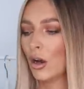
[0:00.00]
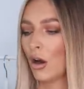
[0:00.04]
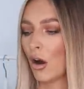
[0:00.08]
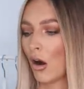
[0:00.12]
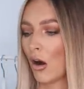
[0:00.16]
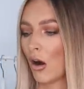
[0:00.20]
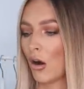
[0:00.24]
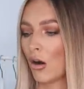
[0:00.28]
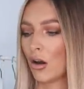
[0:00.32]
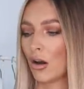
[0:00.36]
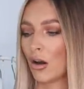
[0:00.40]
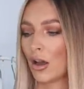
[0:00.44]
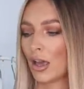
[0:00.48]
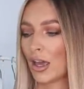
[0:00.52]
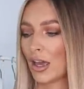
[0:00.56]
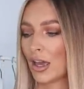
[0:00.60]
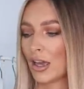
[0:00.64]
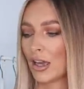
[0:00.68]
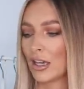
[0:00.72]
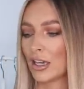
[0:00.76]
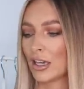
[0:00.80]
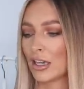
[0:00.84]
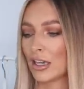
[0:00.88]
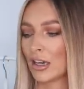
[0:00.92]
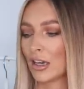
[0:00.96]

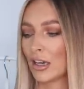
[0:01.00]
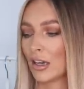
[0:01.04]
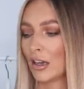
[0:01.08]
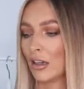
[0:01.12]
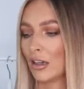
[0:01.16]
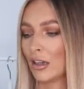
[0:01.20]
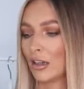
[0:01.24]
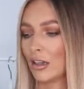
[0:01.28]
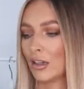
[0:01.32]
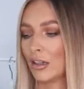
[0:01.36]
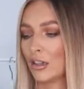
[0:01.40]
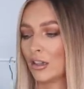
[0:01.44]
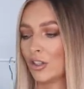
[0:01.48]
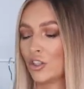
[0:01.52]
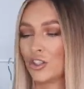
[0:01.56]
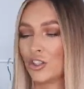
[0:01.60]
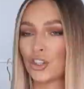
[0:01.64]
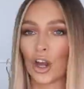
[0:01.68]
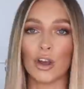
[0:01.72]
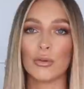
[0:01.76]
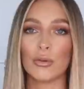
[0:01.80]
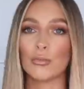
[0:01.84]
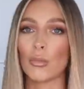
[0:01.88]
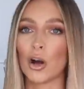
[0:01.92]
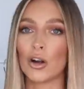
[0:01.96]
I
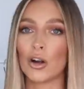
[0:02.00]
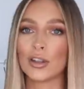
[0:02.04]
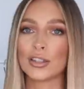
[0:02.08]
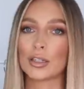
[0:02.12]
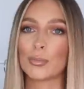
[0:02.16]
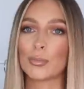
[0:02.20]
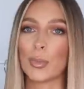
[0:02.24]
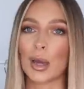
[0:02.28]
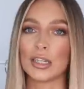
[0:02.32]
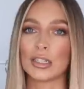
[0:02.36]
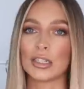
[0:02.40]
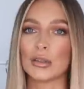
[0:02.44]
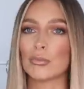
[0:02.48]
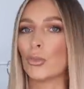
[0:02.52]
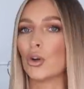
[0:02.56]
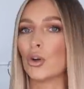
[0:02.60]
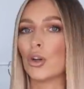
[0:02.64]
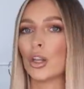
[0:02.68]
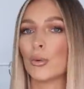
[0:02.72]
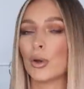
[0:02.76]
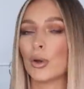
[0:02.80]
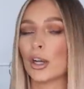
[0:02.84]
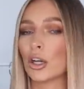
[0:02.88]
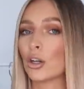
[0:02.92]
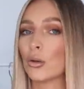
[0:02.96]
don't mind spending
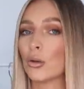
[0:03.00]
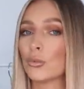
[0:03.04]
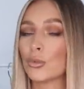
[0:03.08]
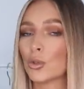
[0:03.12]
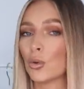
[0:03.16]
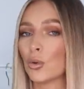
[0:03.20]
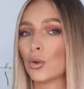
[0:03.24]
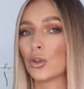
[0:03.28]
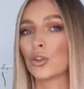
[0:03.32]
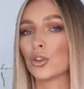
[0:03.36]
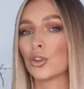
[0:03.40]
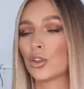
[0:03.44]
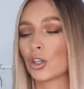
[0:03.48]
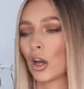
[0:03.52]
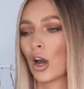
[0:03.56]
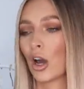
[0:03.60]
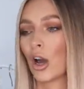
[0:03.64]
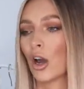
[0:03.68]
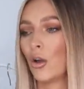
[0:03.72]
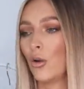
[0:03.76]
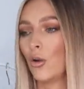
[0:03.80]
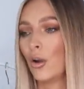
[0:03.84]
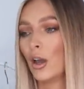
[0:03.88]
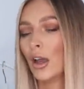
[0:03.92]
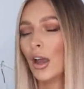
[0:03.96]
money when it comes to a good
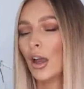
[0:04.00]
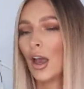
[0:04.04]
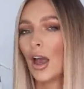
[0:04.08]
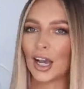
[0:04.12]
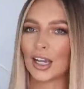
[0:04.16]
coat.